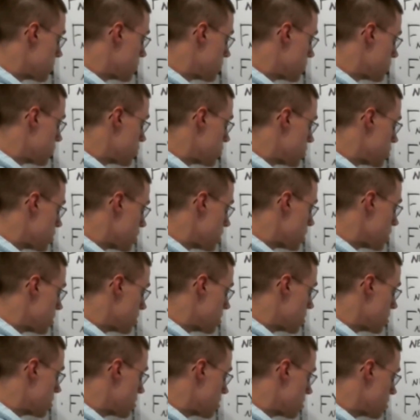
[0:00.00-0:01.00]

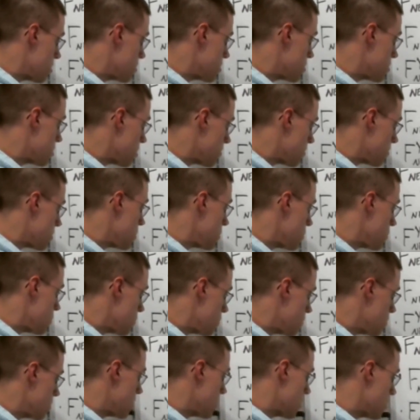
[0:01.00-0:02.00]
FGW.
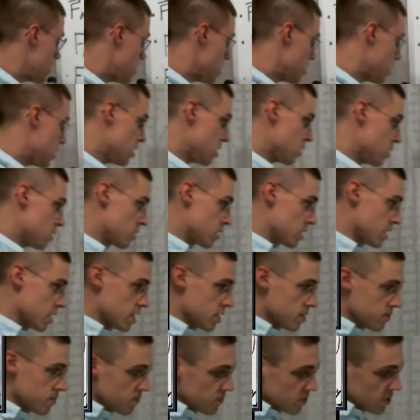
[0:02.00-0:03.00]

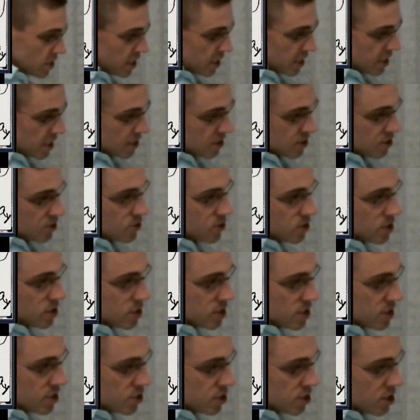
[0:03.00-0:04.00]
Okay, I can do
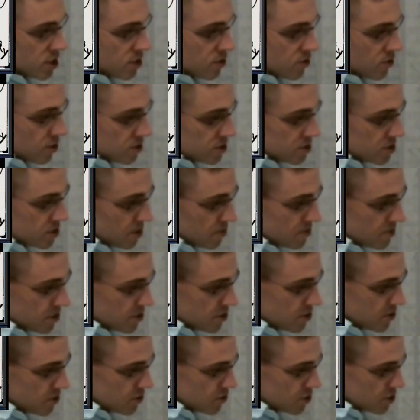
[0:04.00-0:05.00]
addition or
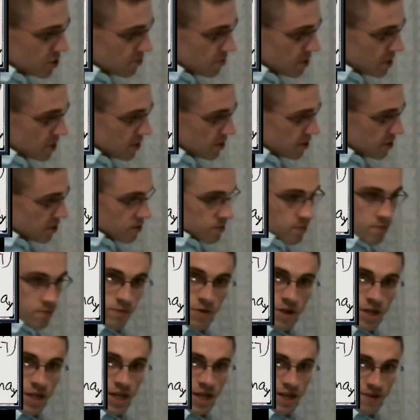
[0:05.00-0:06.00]
substitution method,
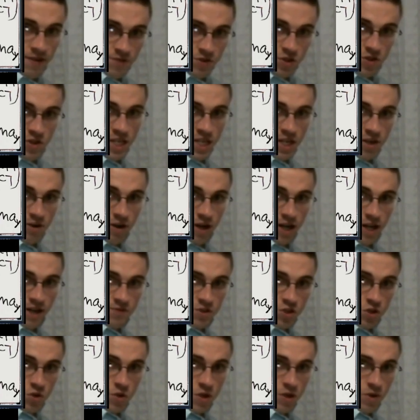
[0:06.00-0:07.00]
right? Here I have
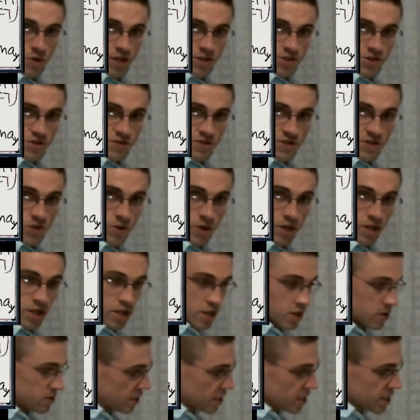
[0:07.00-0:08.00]
two equations, two
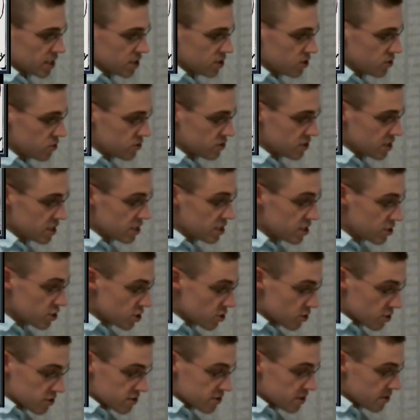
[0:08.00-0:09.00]
unknowns. I can use addition
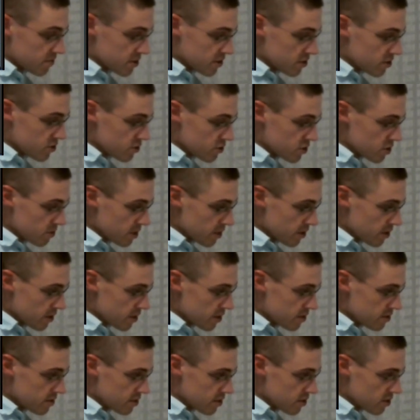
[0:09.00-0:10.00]
or substitution
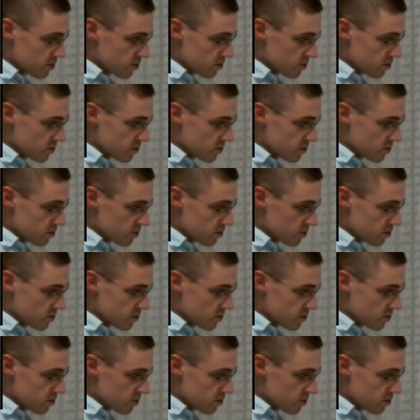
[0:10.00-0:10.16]
method to